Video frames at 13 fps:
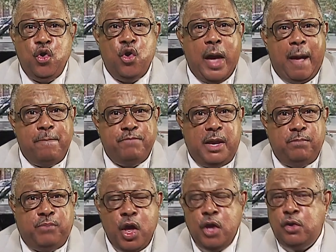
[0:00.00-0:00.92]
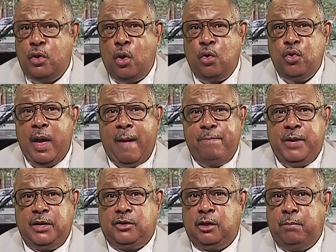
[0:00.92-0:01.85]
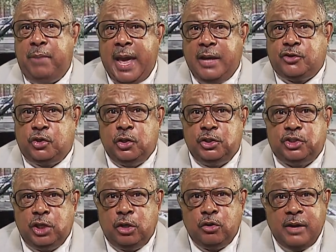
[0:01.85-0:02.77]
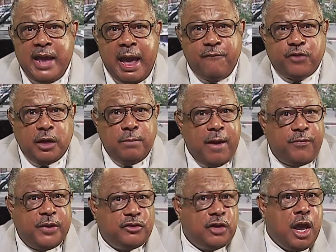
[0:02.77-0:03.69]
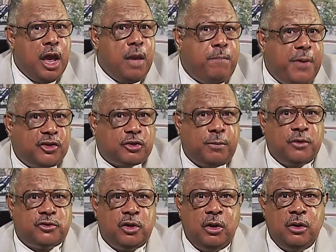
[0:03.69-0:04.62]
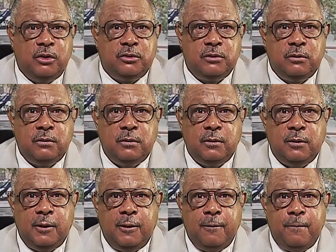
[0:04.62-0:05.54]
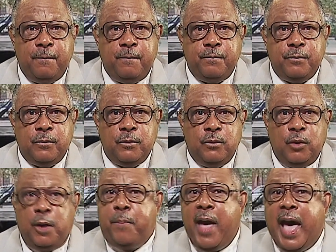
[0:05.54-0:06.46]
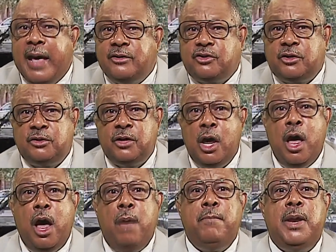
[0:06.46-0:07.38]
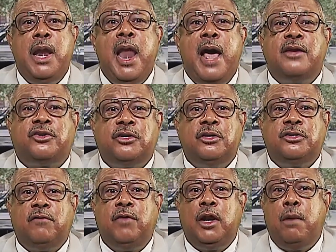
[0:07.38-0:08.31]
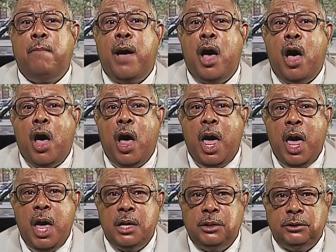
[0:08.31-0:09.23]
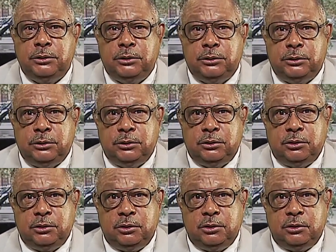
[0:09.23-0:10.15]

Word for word: you, haven't been, no, you haven't been to the black church yet or the African Methodist Episcopal Church. Where the pastors are molesters of little boys.